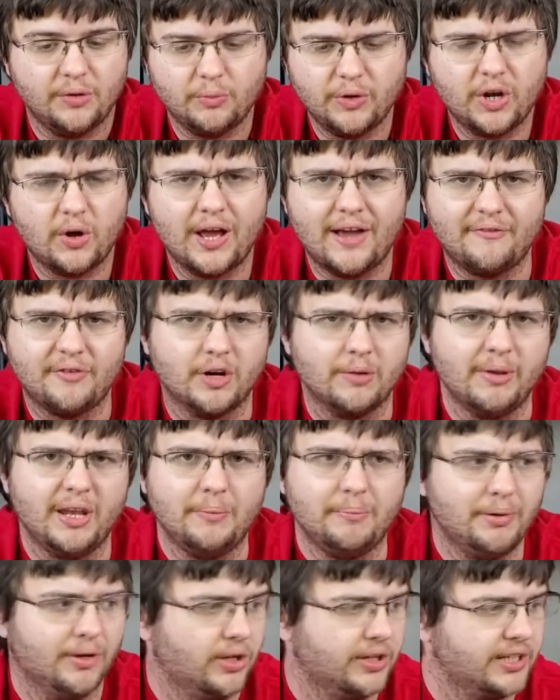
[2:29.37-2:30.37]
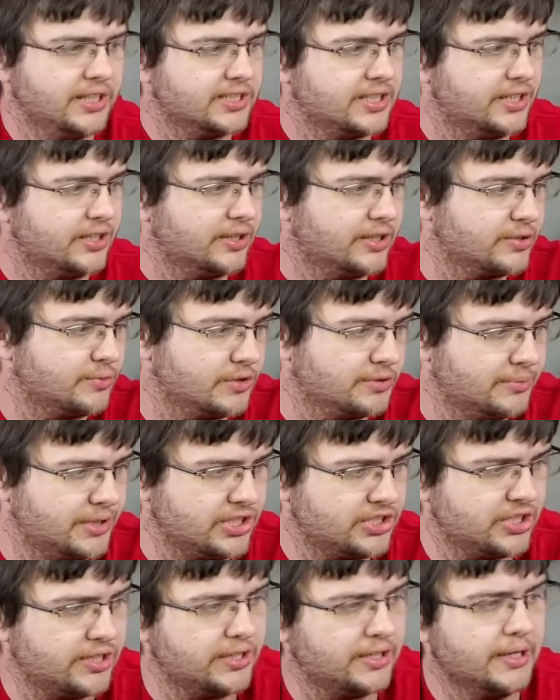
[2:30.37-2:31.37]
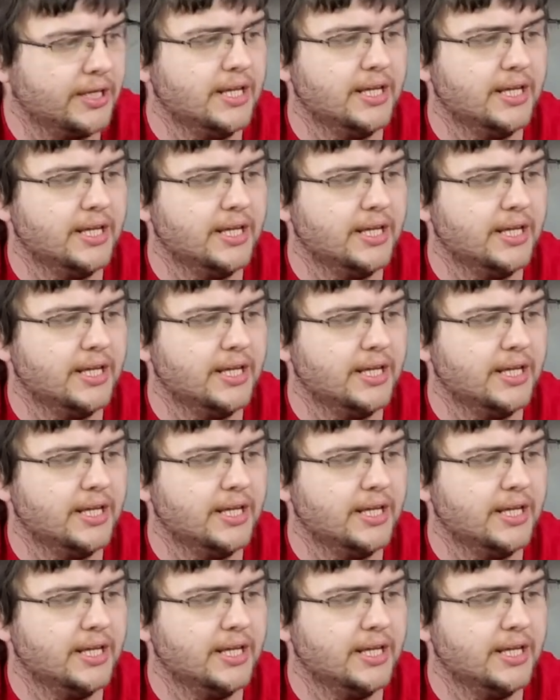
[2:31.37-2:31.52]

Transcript: We don't have very many buildings here, as was mentioned.